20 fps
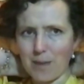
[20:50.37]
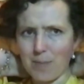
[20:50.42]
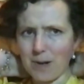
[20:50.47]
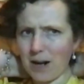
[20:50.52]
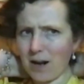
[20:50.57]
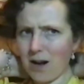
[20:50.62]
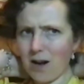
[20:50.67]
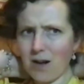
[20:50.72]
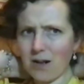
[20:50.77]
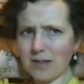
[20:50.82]
but
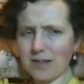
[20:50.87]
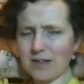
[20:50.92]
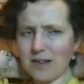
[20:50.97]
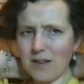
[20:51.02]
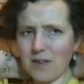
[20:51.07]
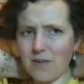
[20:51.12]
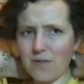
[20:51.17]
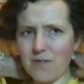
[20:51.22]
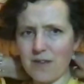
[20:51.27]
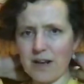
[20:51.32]
I can't see
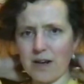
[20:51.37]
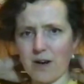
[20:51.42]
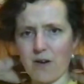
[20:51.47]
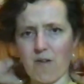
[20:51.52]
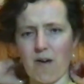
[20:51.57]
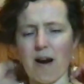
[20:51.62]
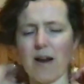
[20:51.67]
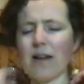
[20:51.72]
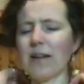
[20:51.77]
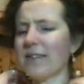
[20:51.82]
the
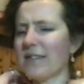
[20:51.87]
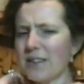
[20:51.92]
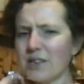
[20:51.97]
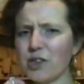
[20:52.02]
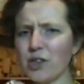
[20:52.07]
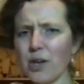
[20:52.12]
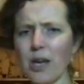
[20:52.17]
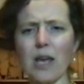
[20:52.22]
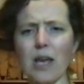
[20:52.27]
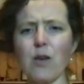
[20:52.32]
filigree. And I said,
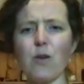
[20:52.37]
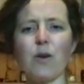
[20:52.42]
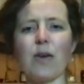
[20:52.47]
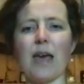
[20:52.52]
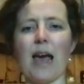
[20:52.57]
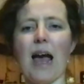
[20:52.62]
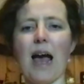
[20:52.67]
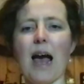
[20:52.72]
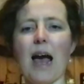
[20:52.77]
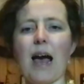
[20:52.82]
yeah, you
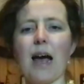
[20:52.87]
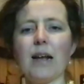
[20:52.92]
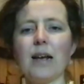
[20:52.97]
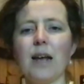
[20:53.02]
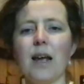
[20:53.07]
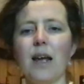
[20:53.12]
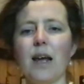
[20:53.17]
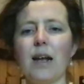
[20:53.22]
can.